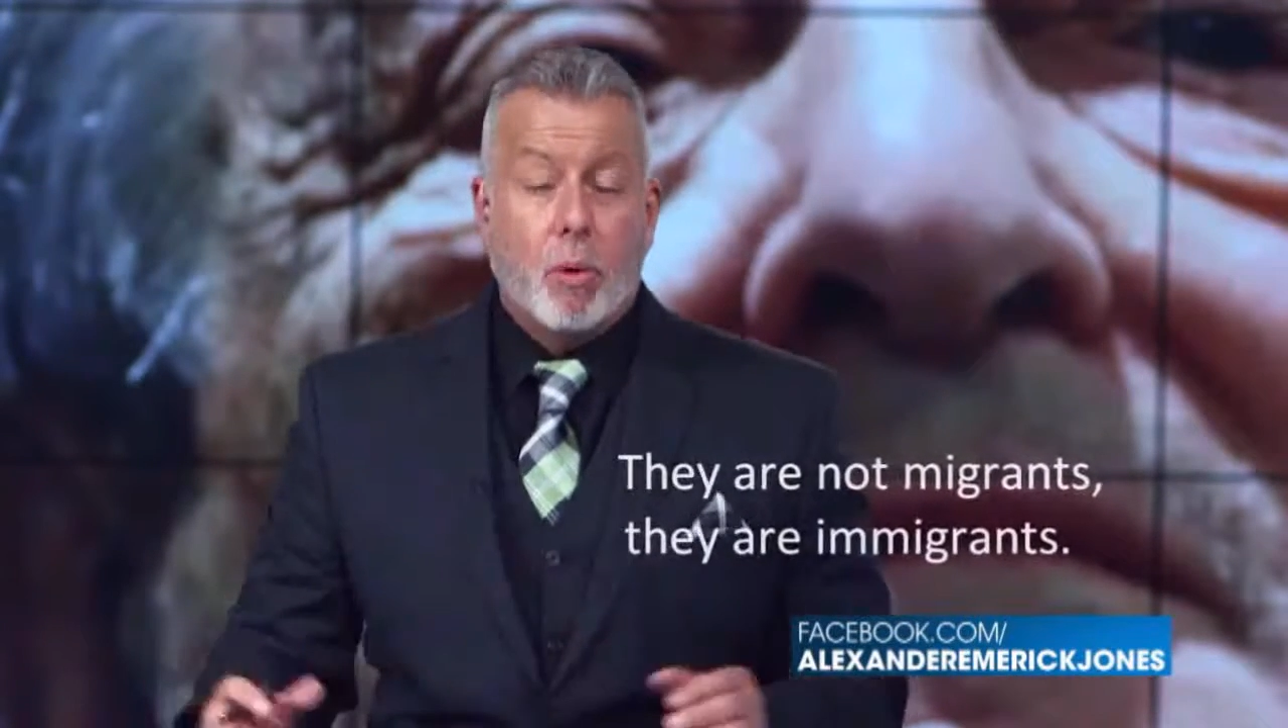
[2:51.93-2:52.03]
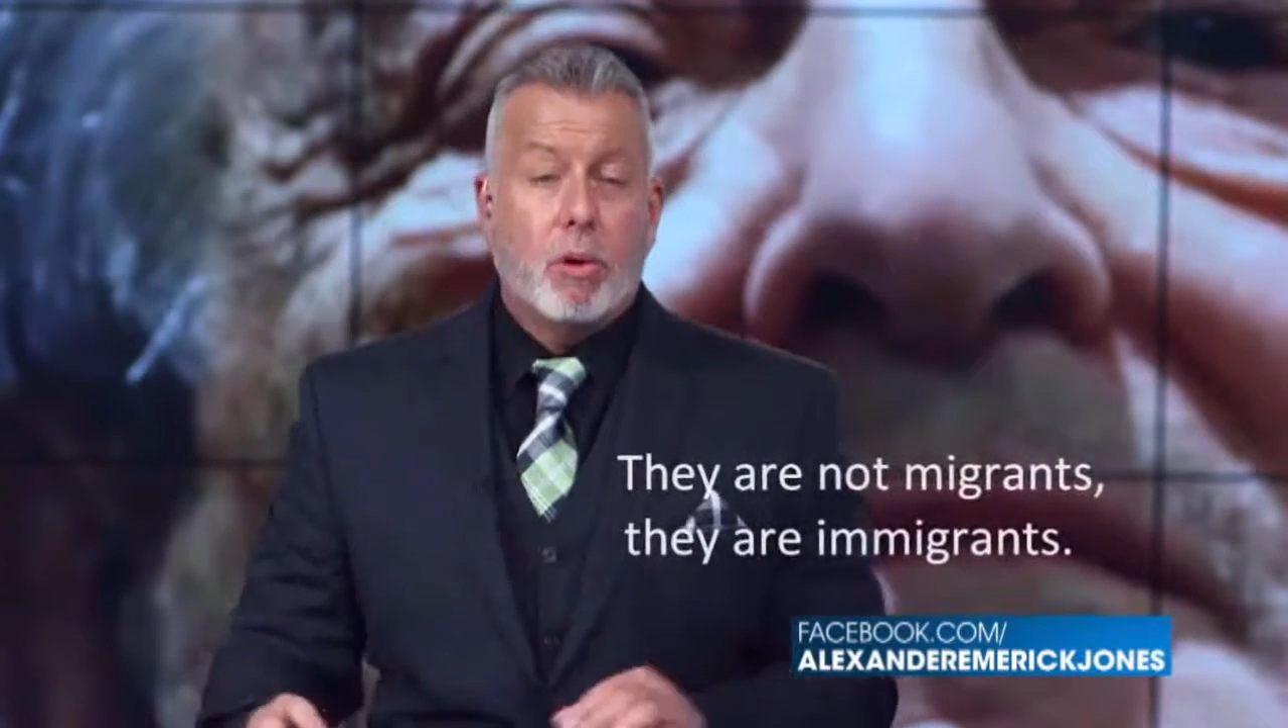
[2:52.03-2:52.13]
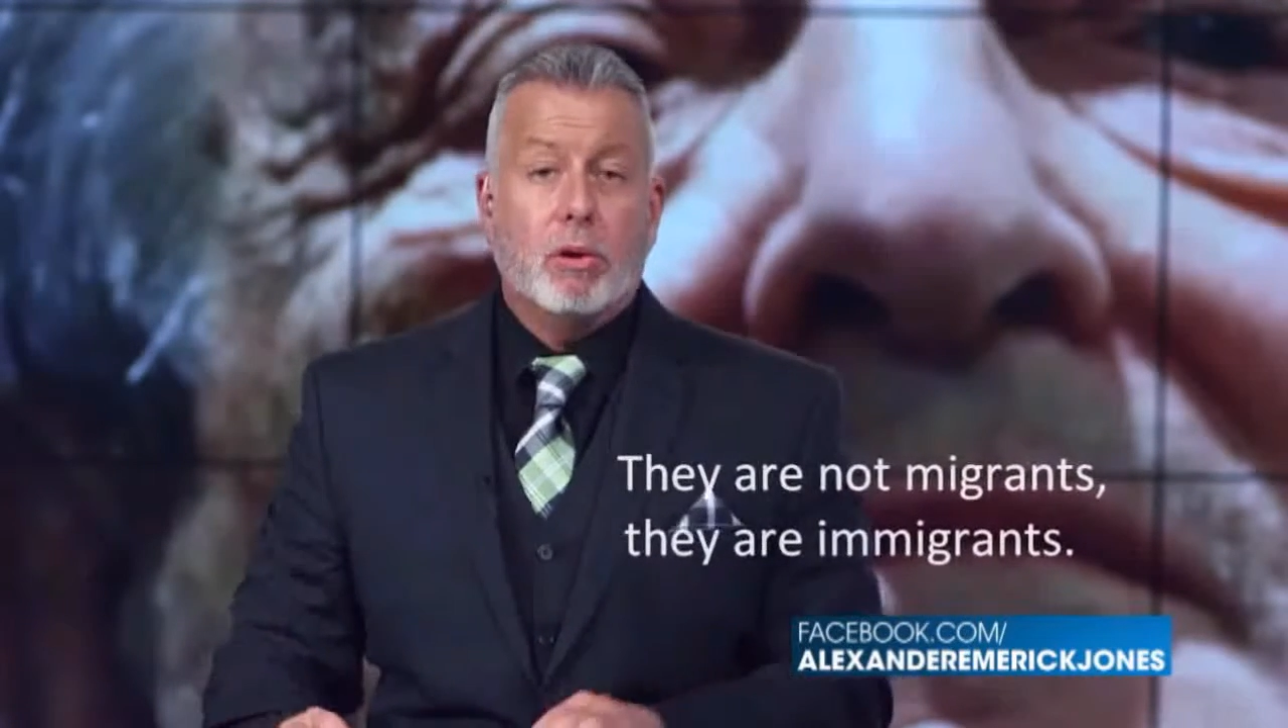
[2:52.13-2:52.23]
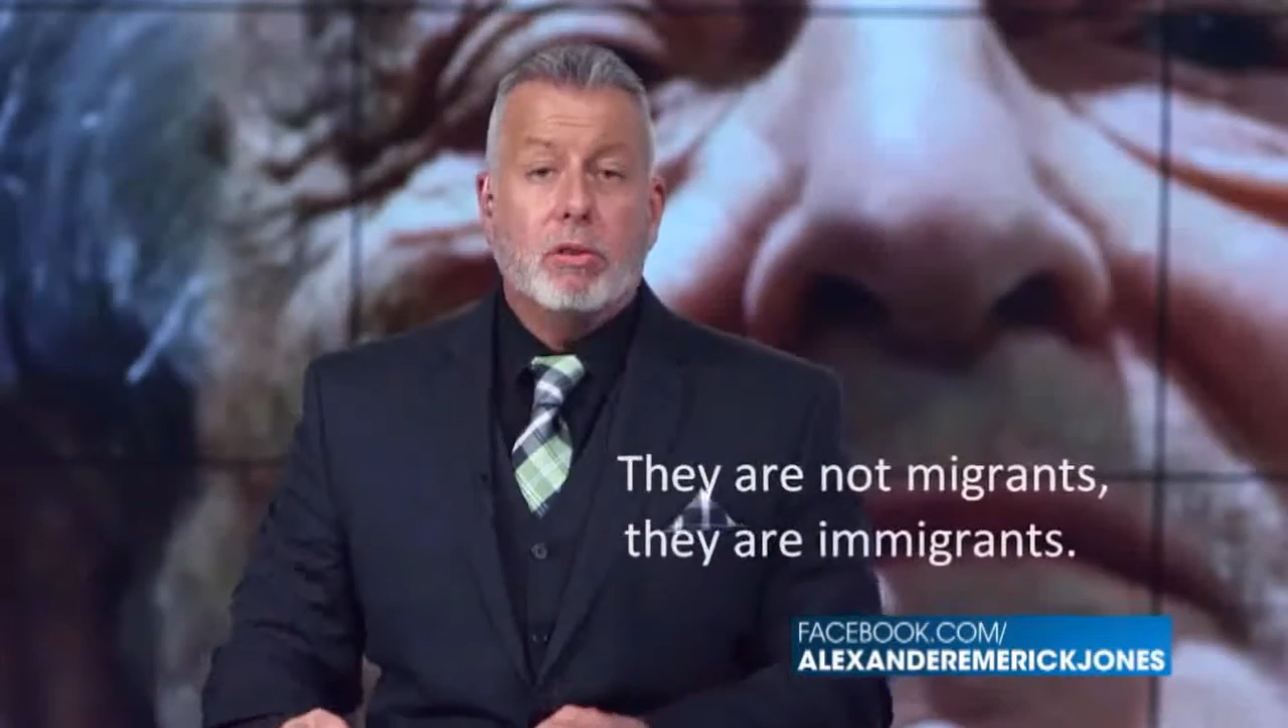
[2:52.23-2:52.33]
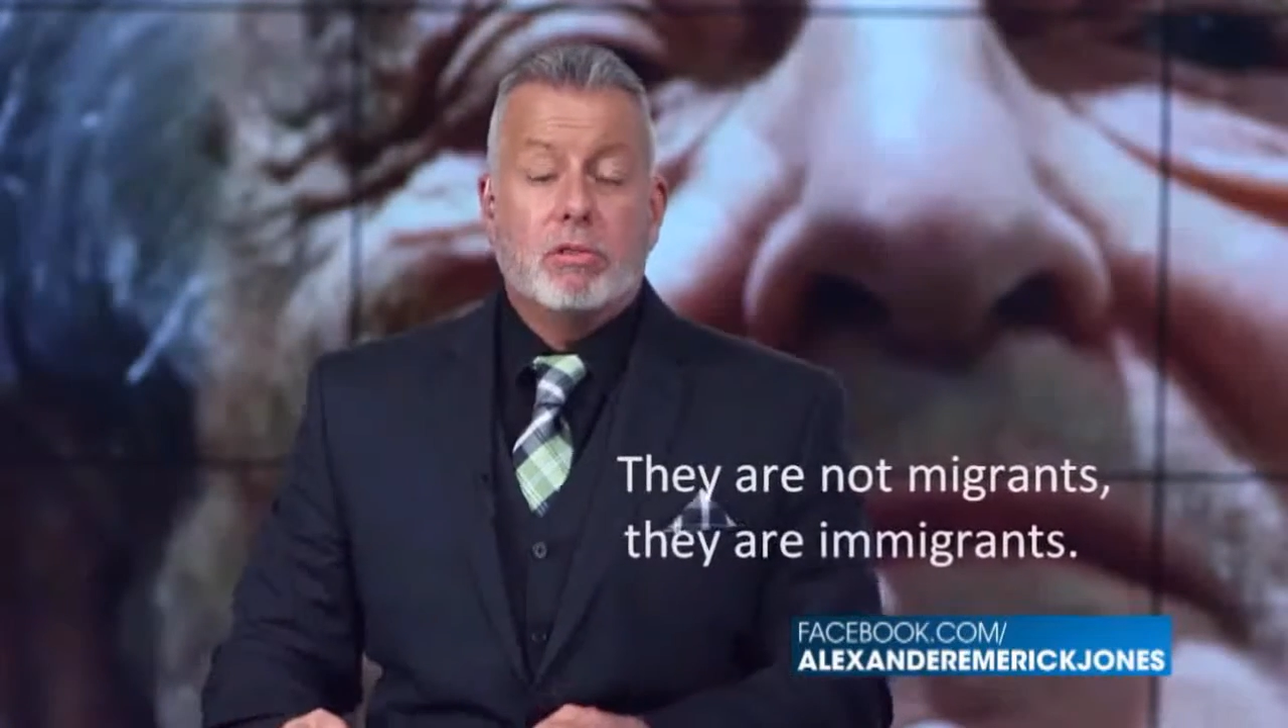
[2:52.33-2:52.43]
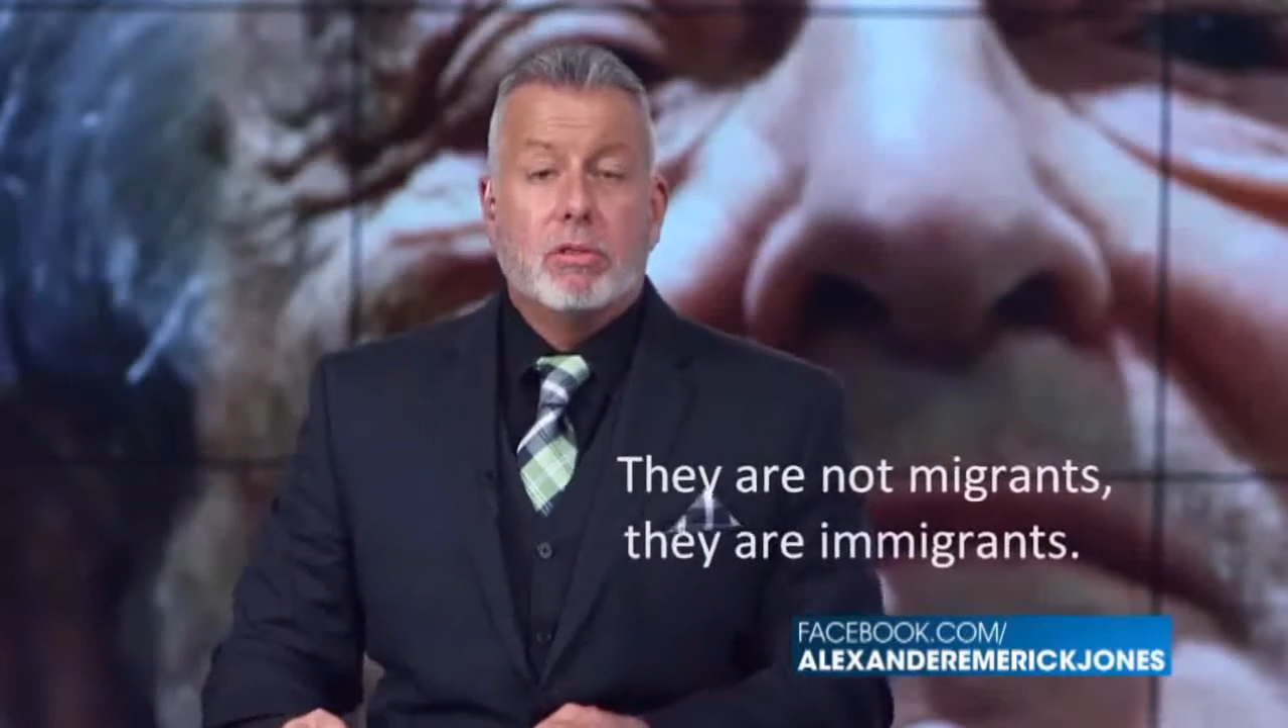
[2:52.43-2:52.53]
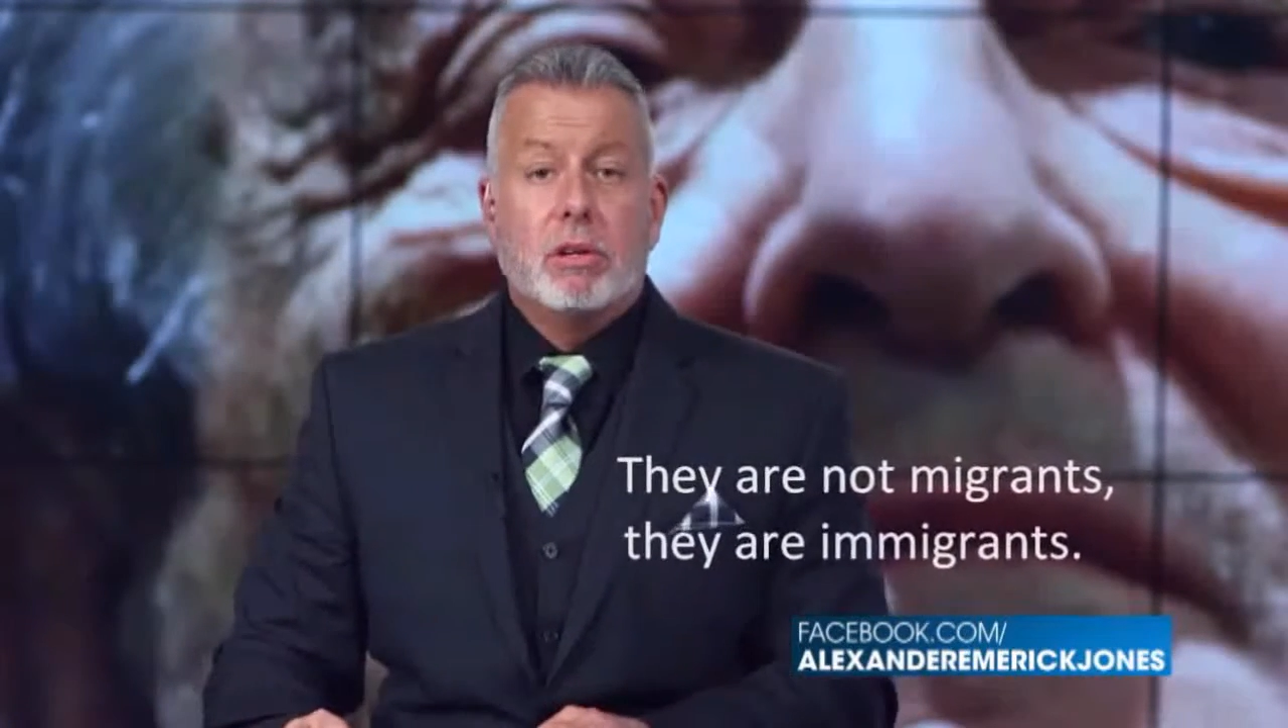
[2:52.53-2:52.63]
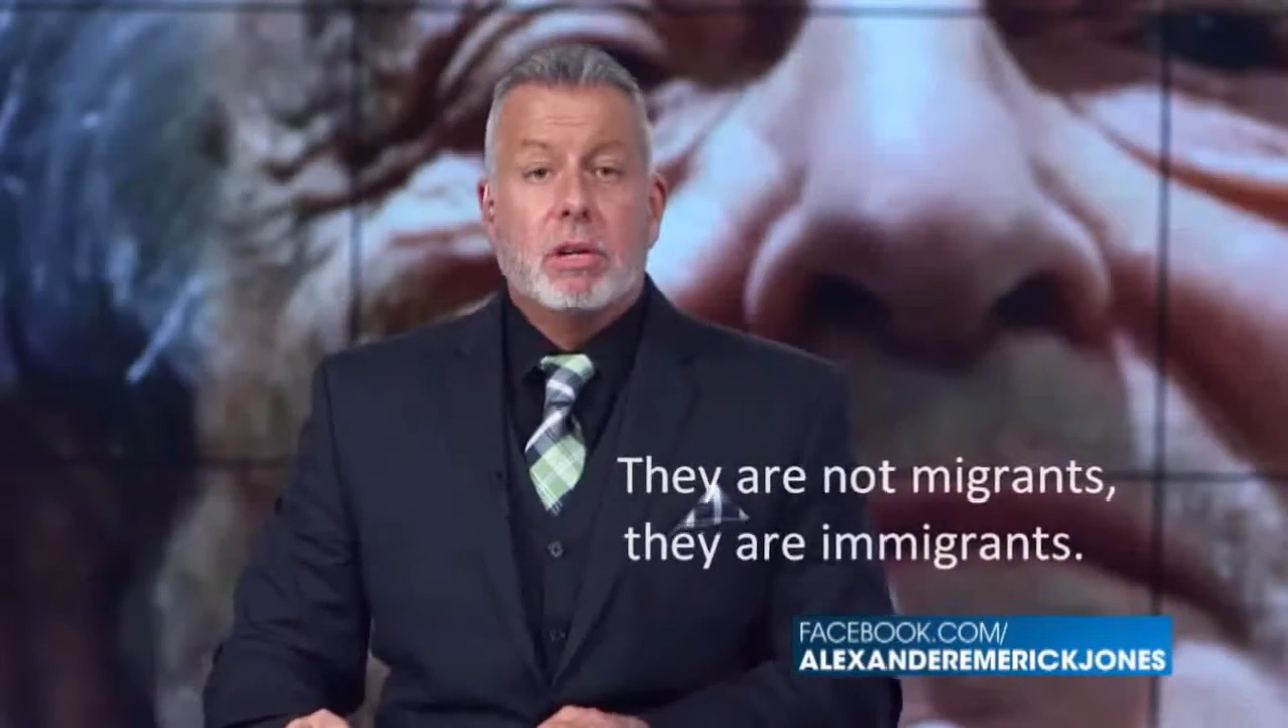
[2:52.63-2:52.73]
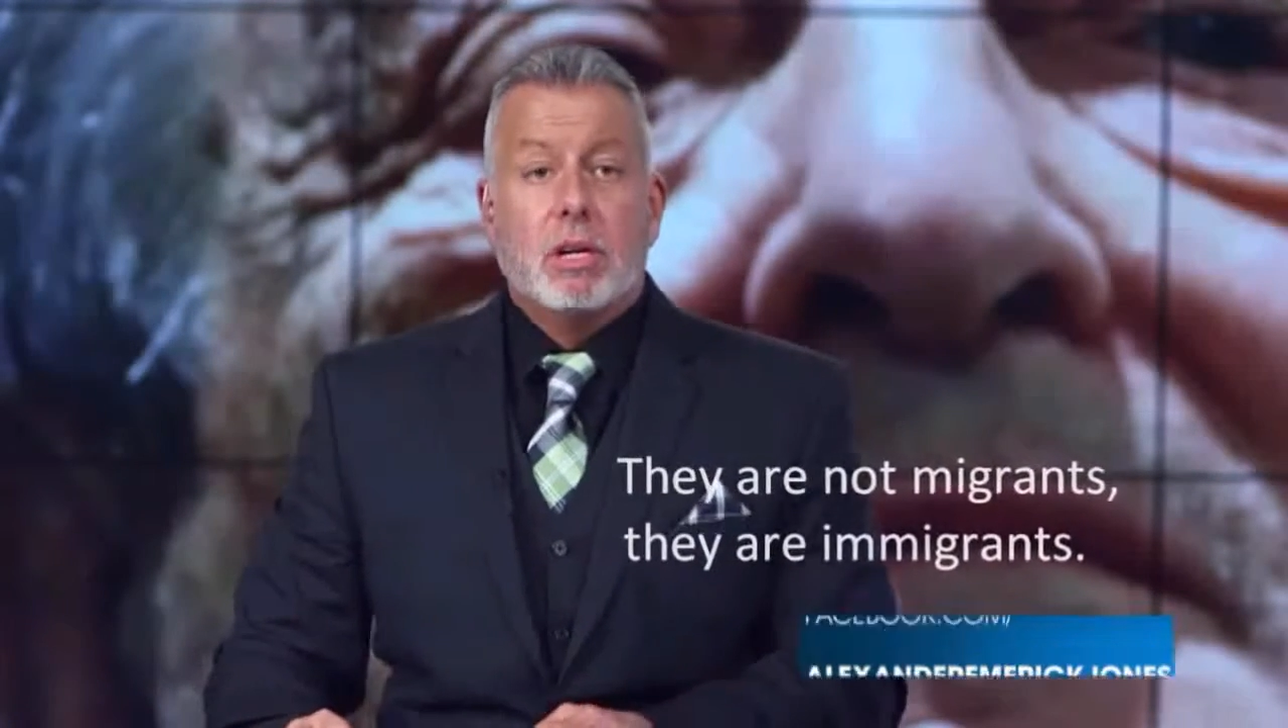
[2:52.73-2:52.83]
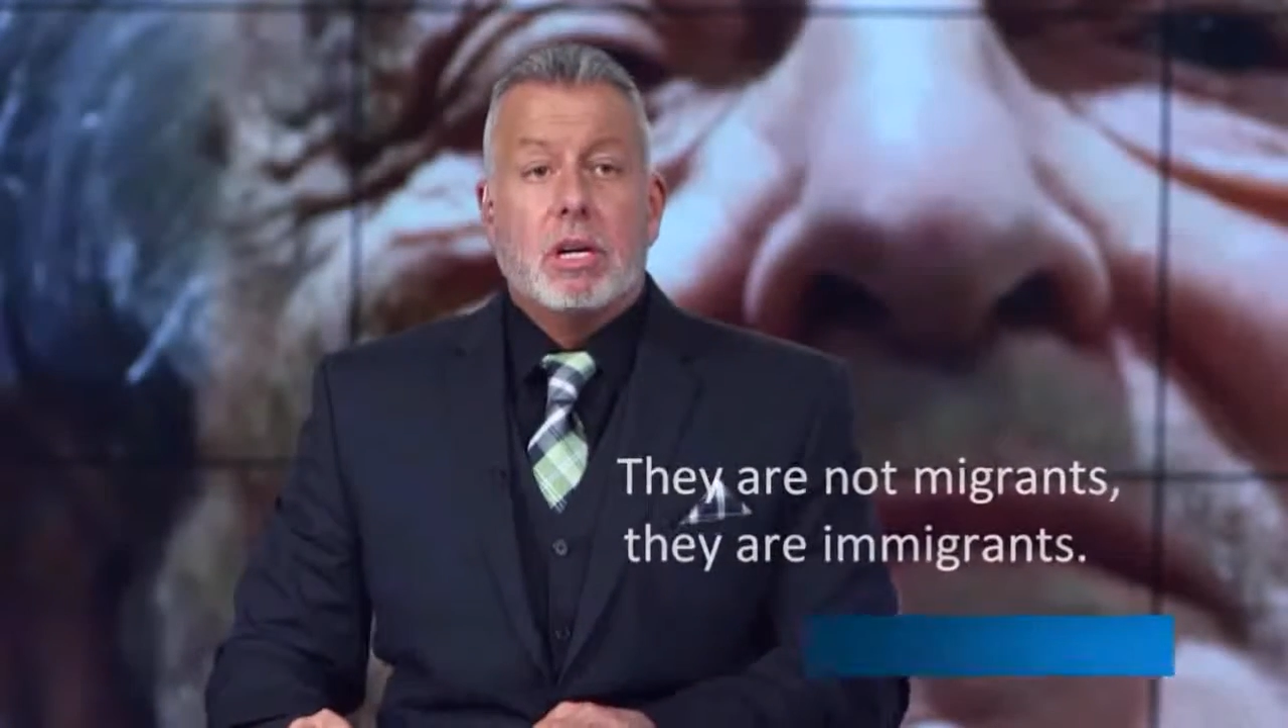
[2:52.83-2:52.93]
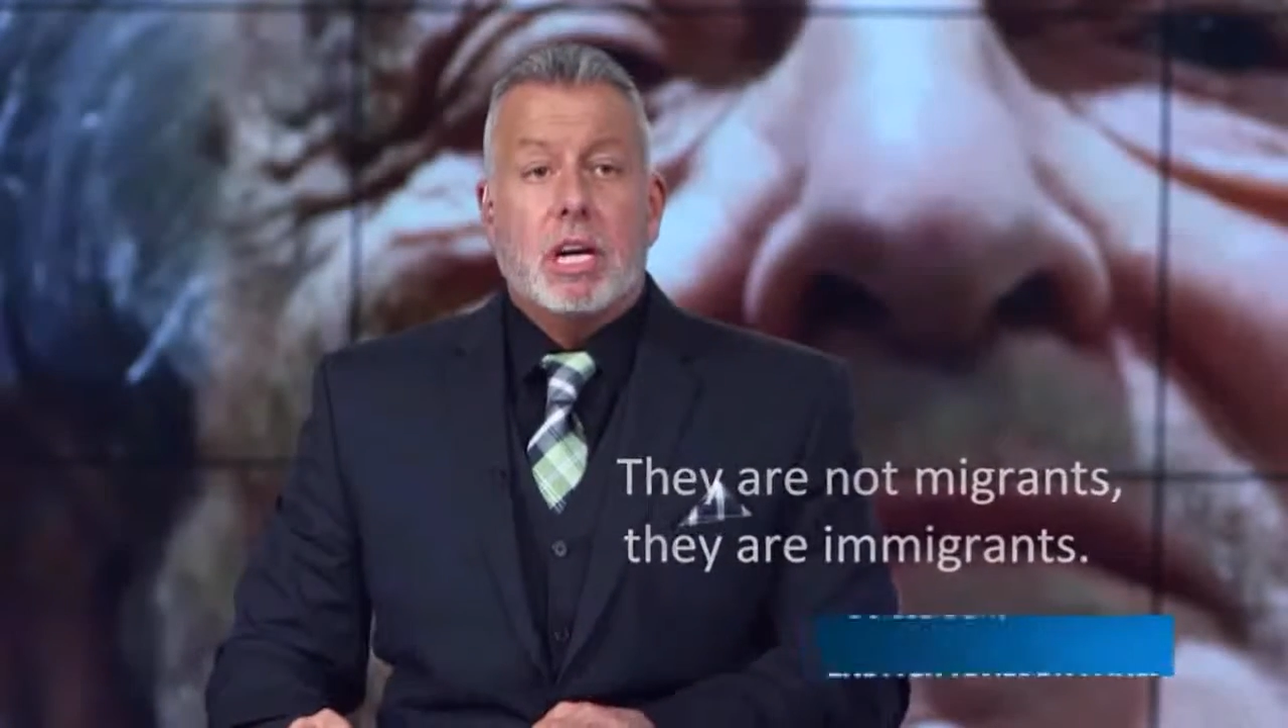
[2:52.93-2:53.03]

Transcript: borders